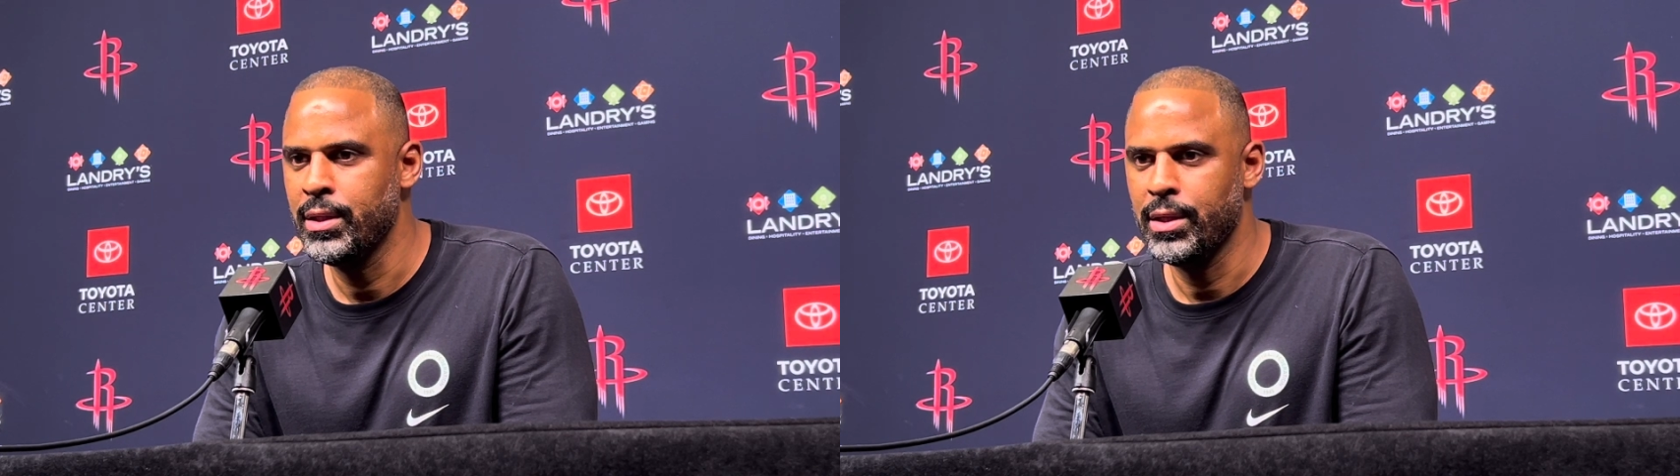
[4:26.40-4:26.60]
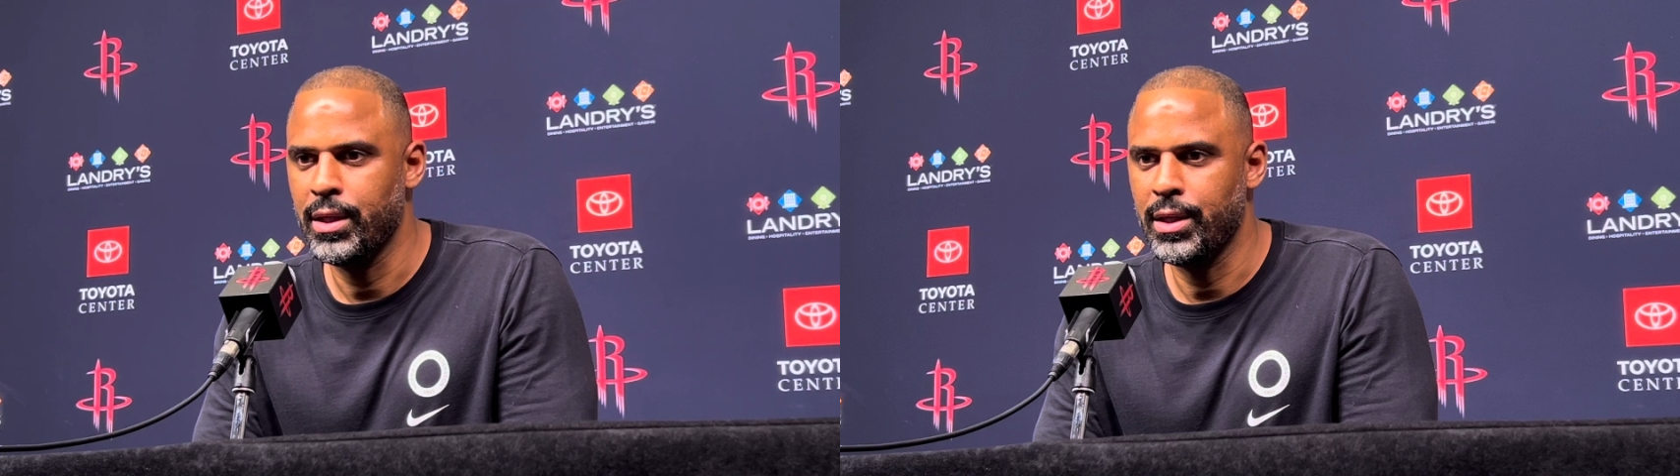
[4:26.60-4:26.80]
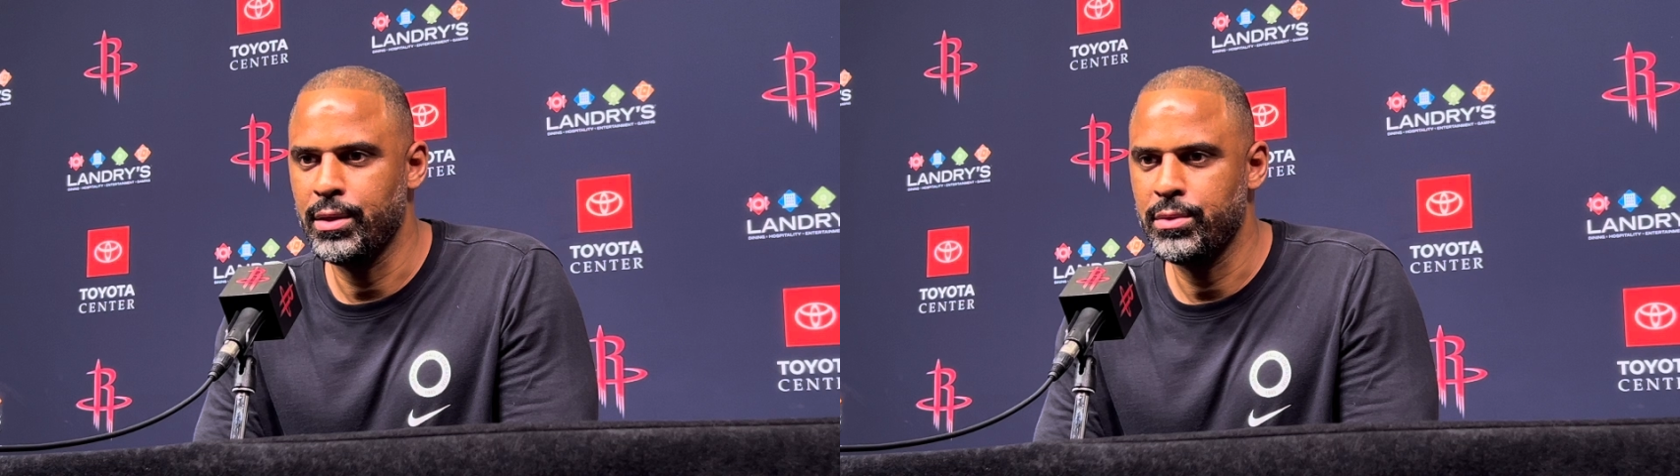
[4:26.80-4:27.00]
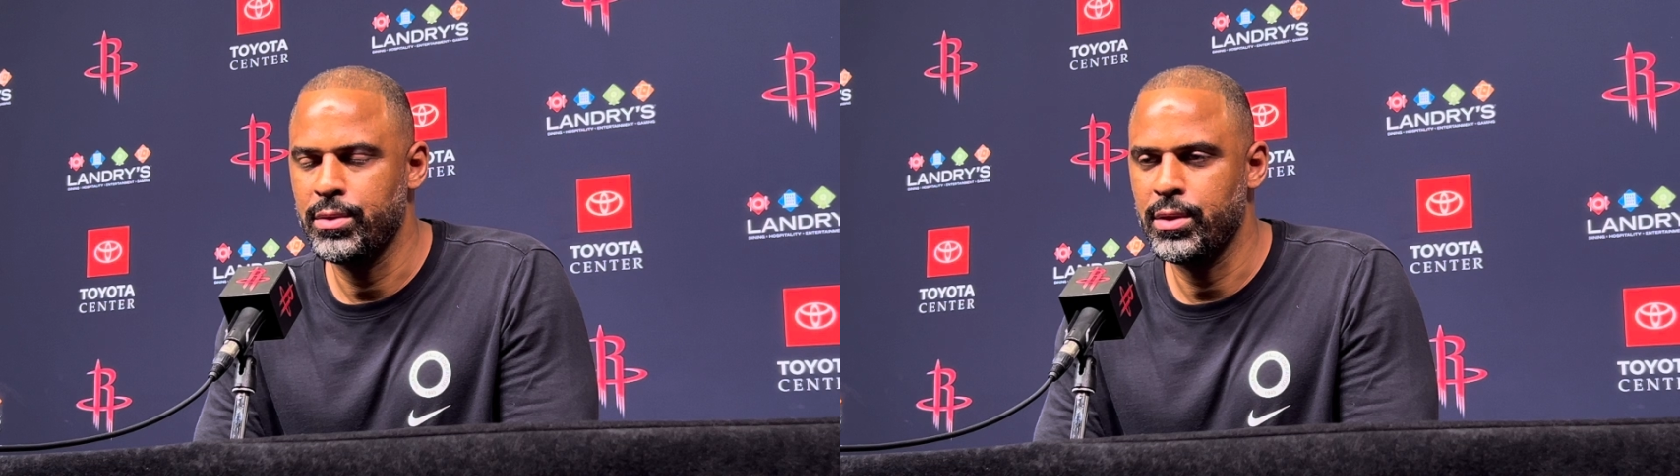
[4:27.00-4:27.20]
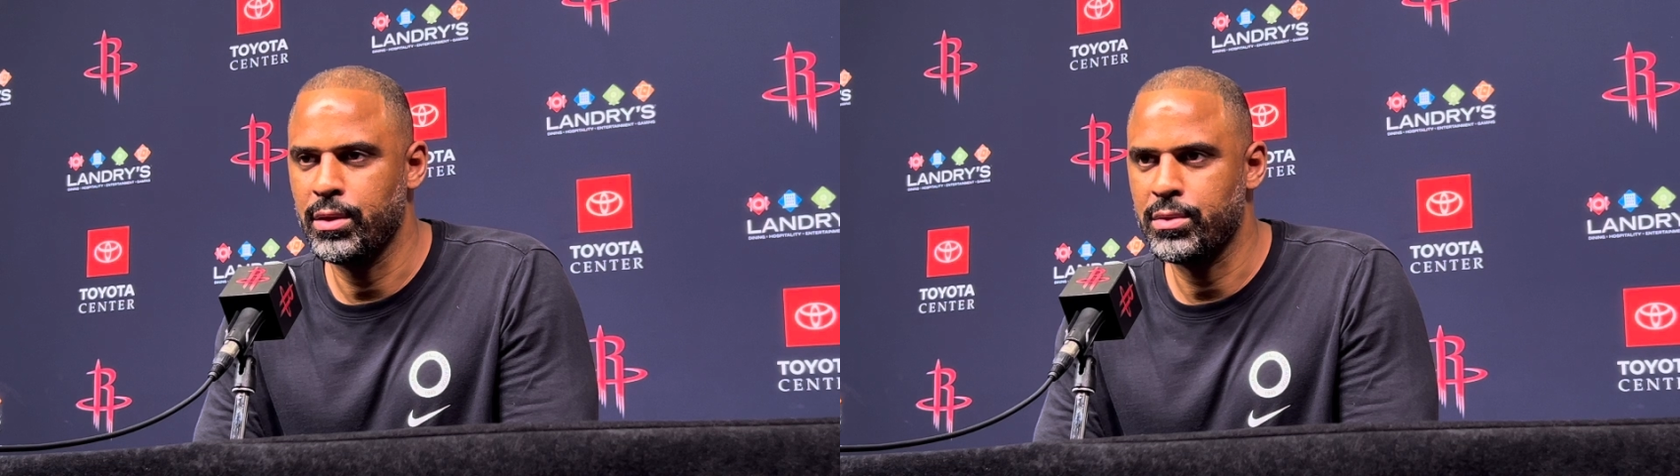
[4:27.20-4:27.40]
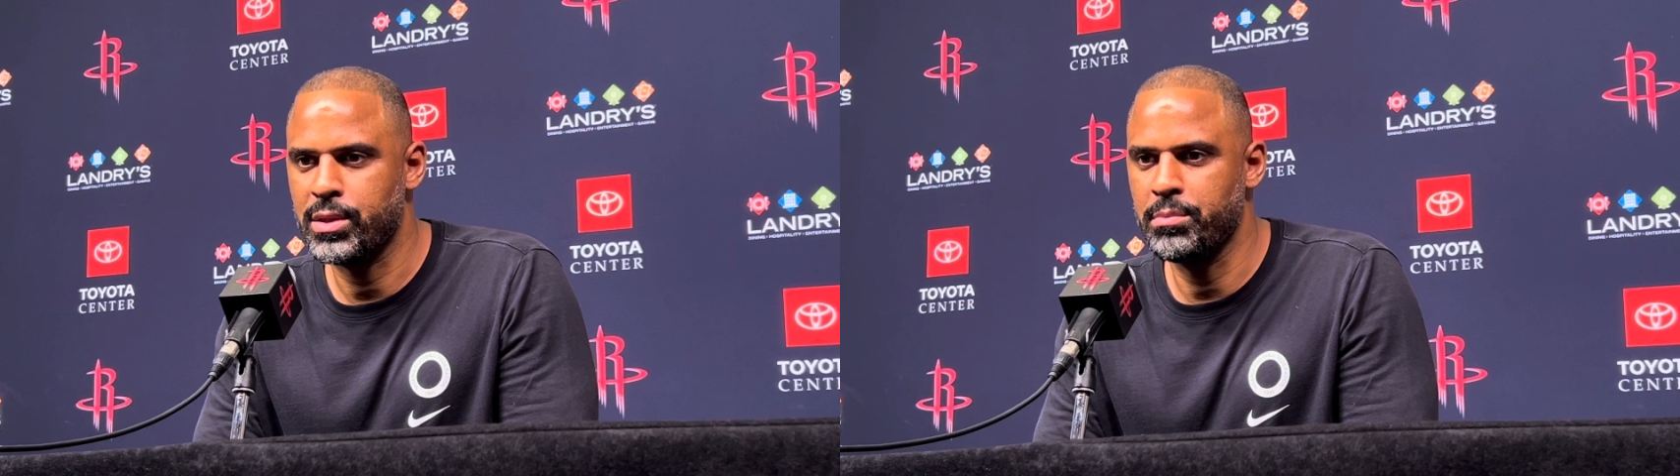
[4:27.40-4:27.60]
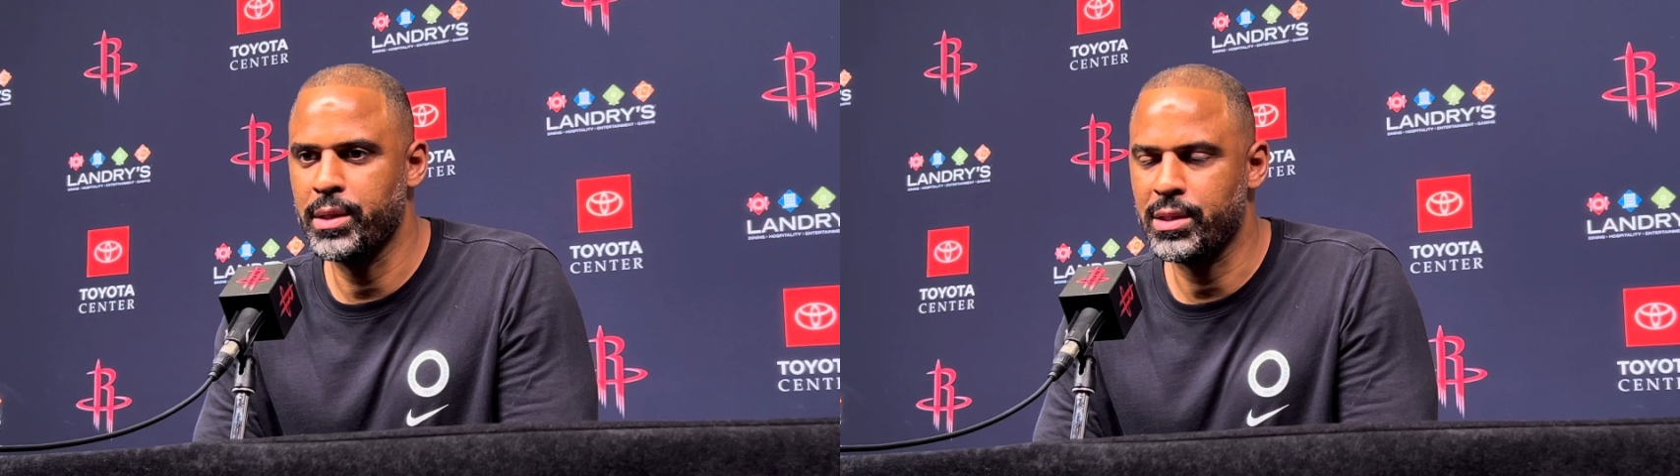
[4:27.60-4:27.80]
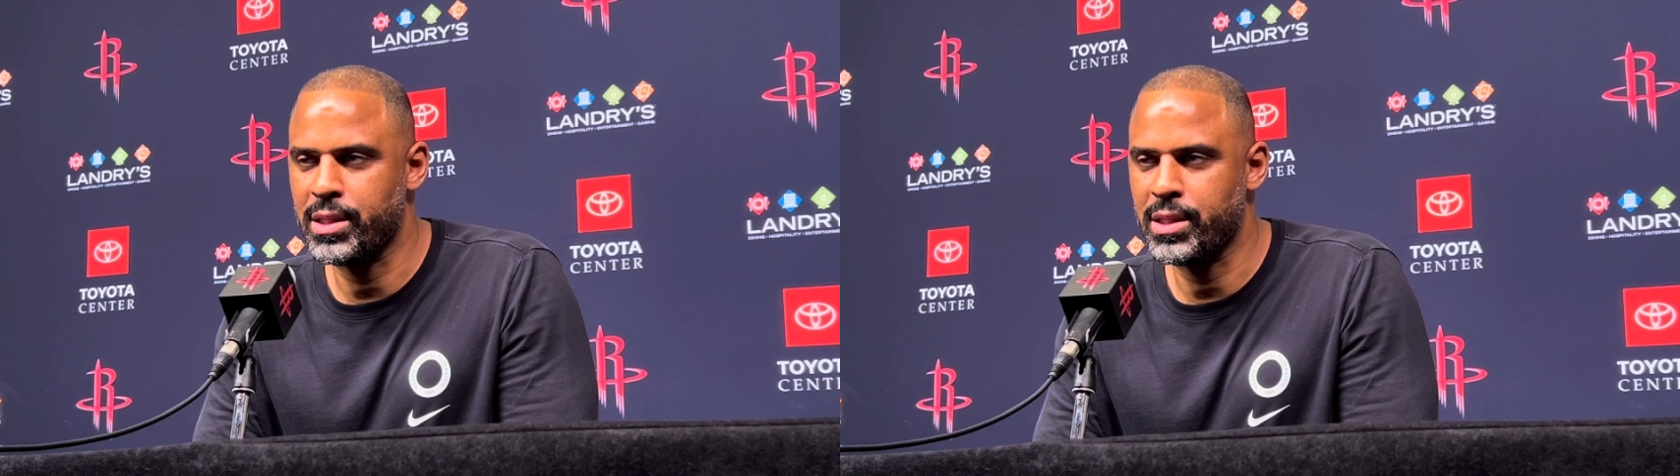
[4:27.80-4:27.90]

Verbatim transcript: uh, you know, some minutes